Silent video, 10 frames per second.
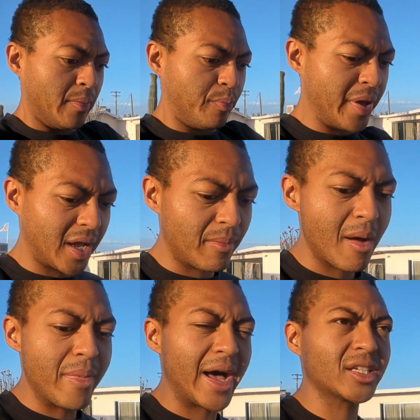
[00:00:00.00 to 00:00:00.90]
pick up my
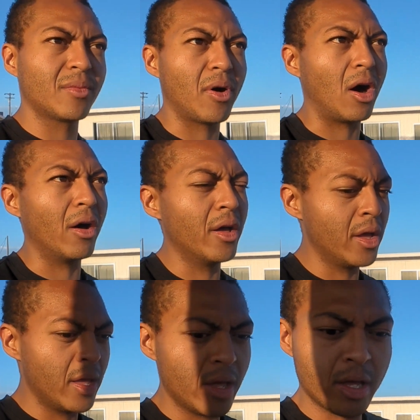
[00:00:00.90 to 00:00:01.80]
basketball,
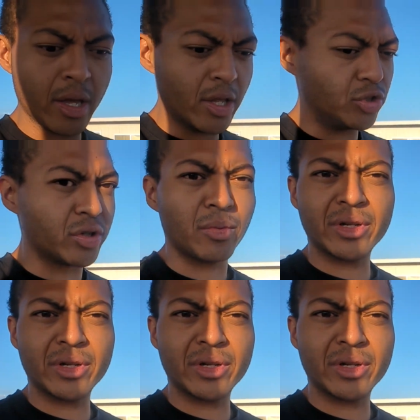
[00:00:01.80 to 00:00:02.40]
dribble